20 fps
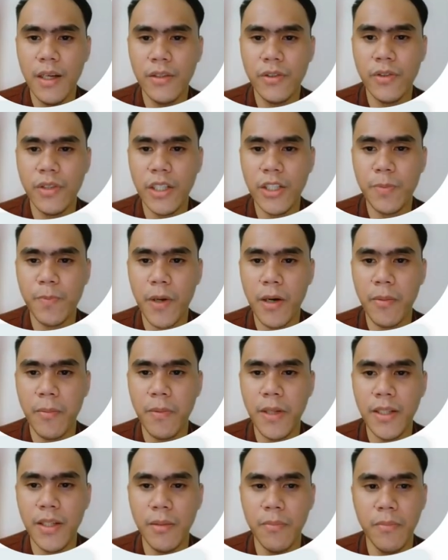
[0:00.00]
So this is
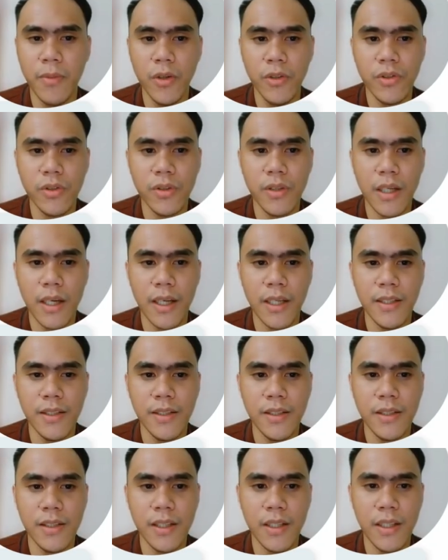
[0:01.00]
probably the most
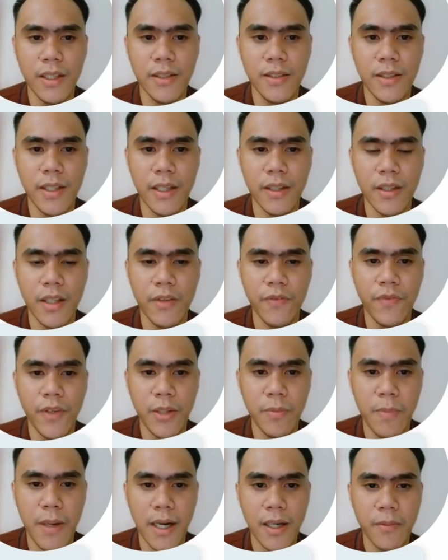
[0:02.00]
instinctive
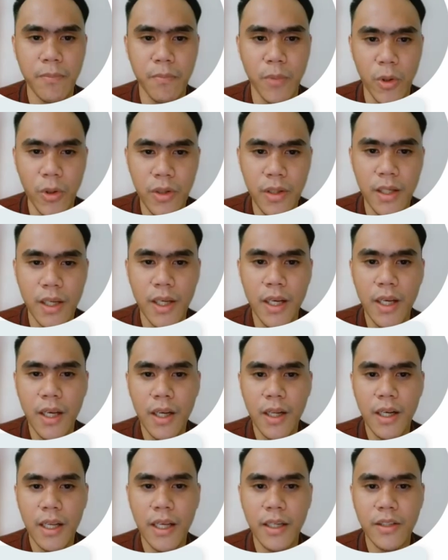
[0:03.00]
feedback mode,
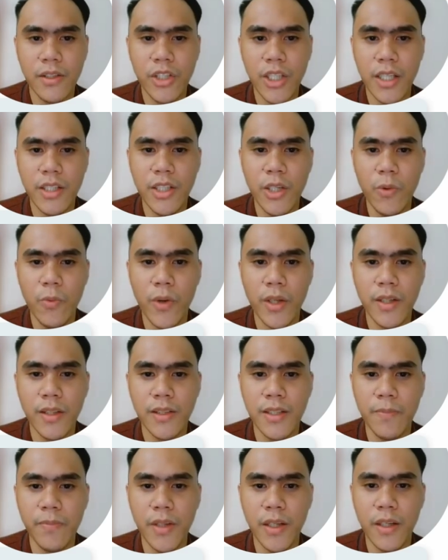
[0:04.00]
like judging
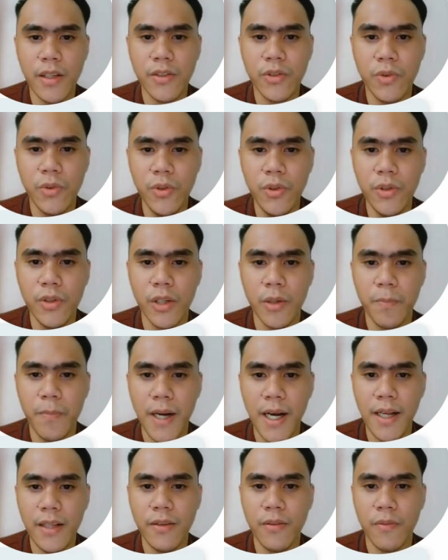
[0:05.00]
whether something is good or
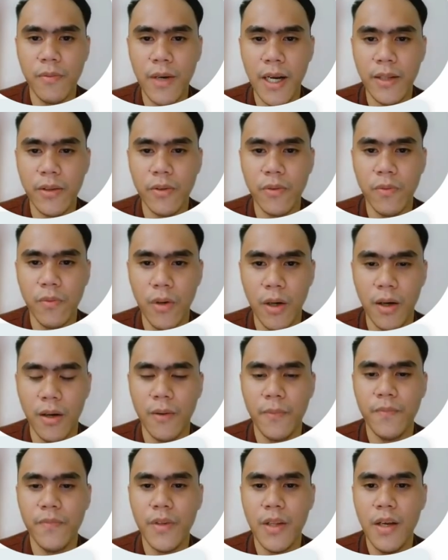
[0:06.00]
bad, right or
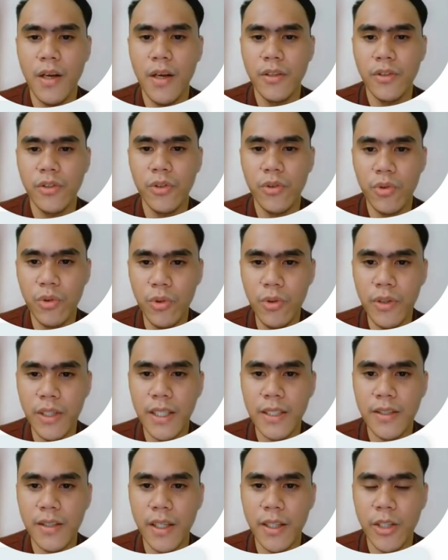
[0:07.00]
wrong. So two
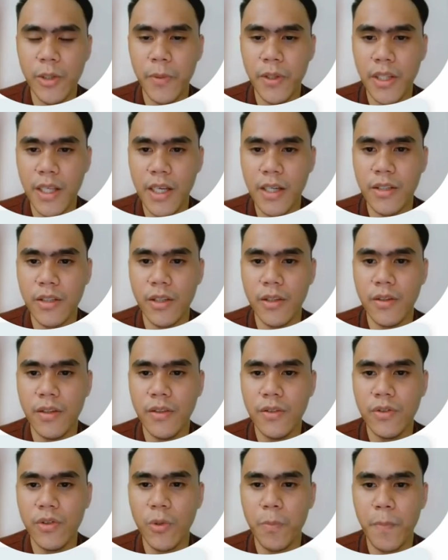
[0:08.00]
is
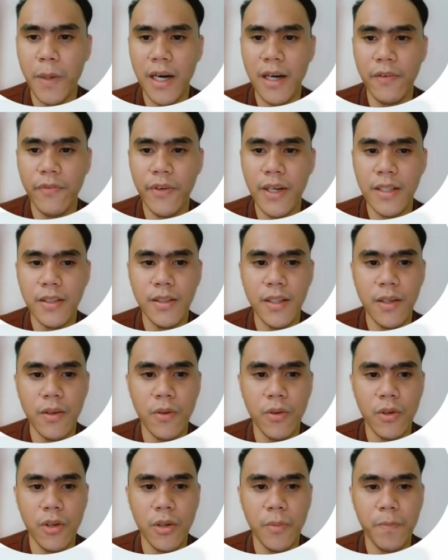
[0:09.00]
interpretation, so
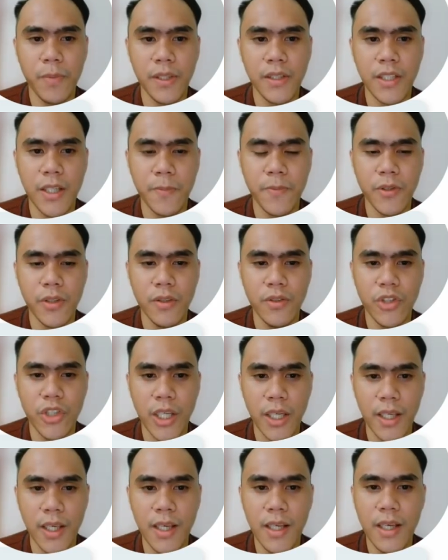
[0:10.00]
paraphrasing or perception
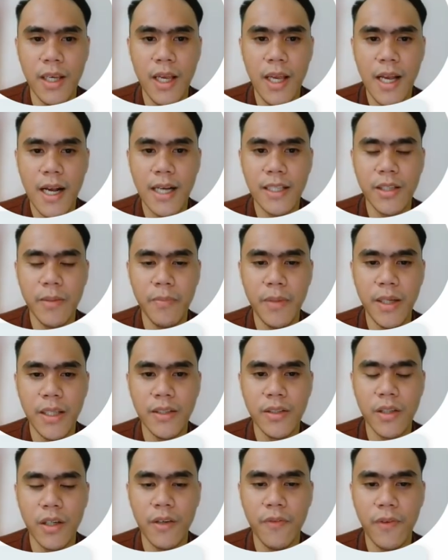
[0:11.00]
checking as a
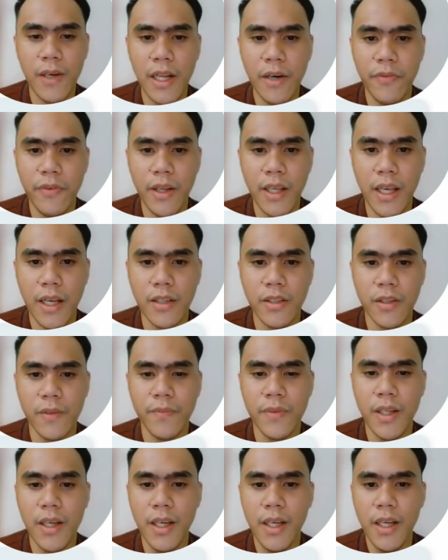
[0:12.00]
means of
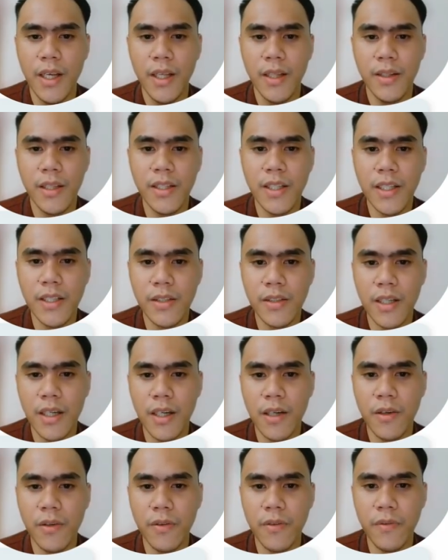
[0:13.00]
clarification. This is
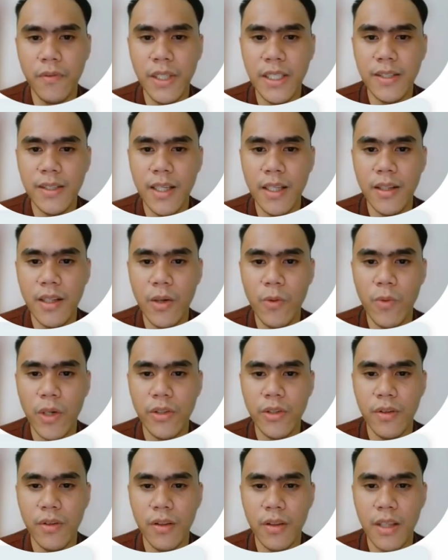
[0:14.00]
restating
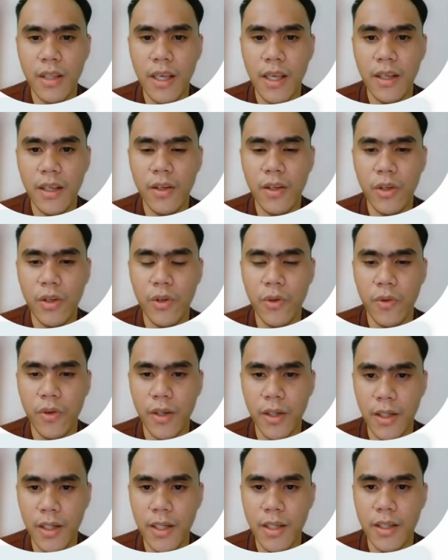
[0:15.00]
what you think you
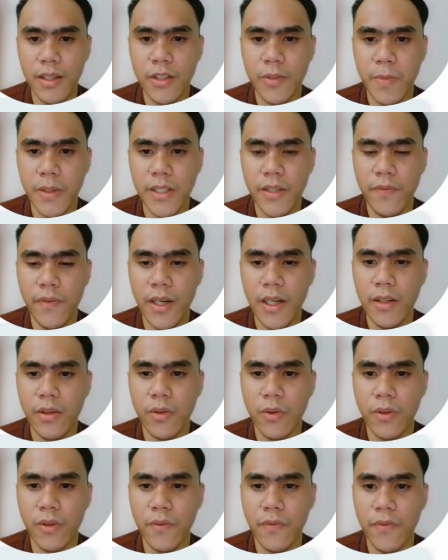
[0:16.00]
heard, specifically
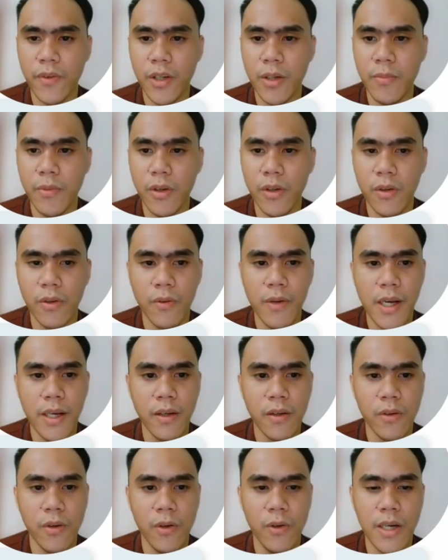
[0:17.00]
to confirm or
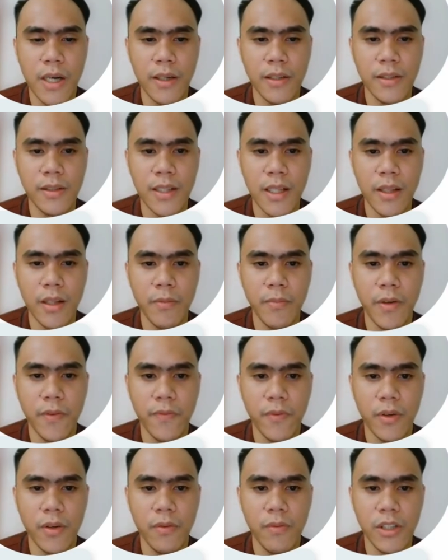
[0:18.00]
correct your own understanding
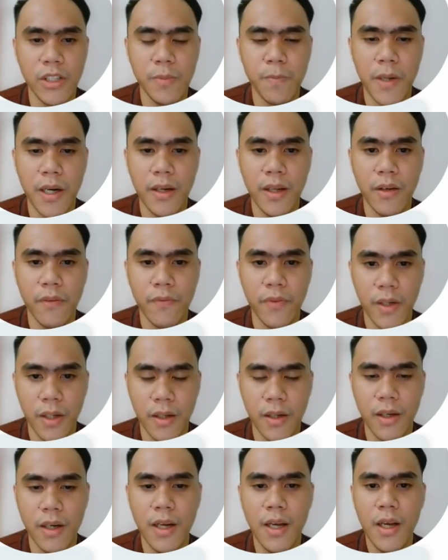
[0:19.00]
before responding
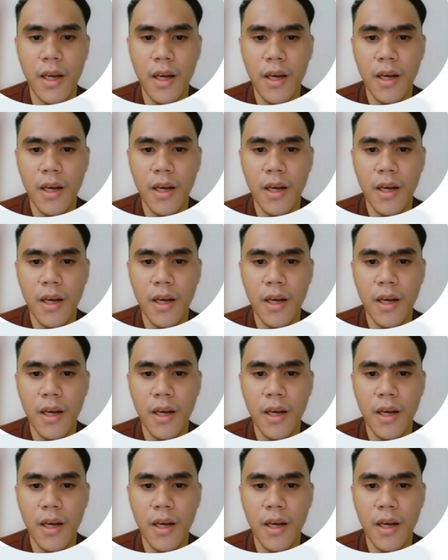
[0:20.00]
further.